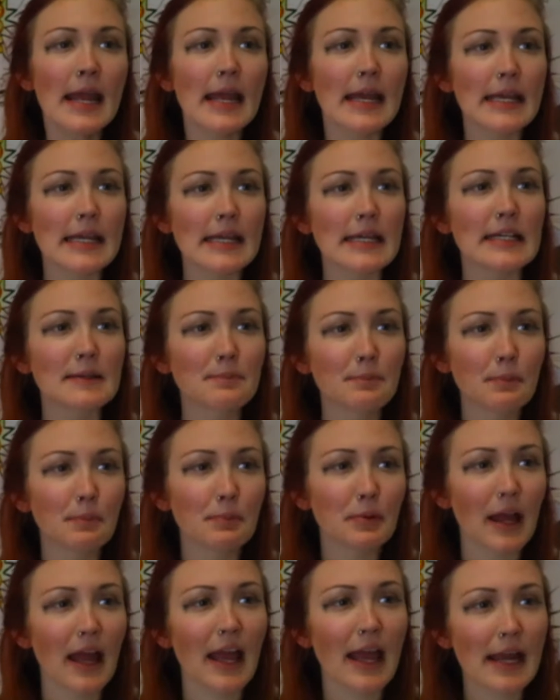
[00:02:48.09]
He's
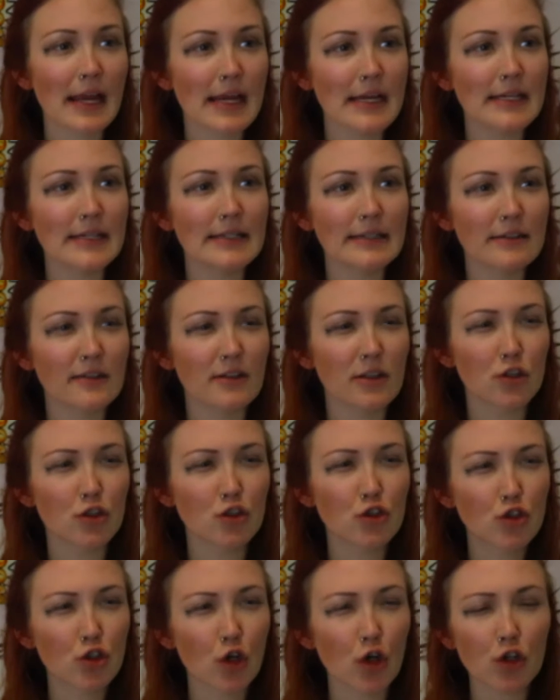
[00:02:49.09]
played the
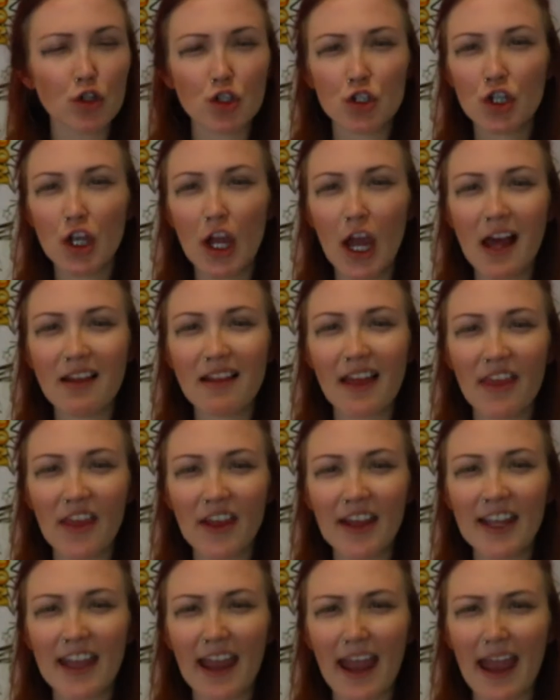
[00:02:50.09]
Dutch girl, I
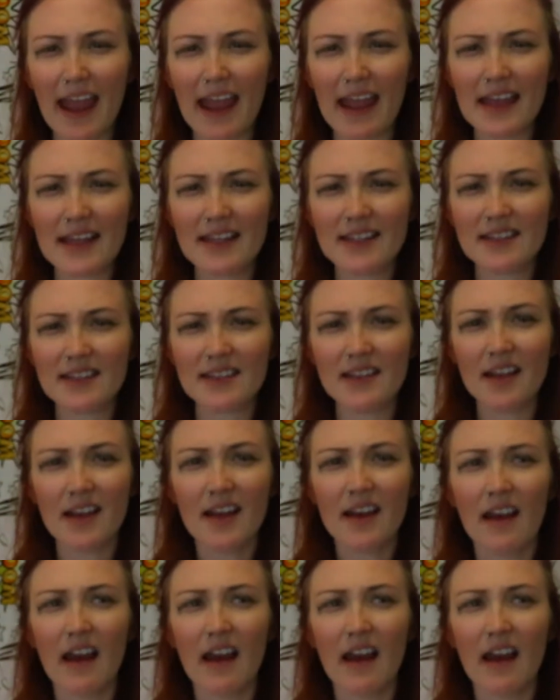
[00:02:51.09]
think it is.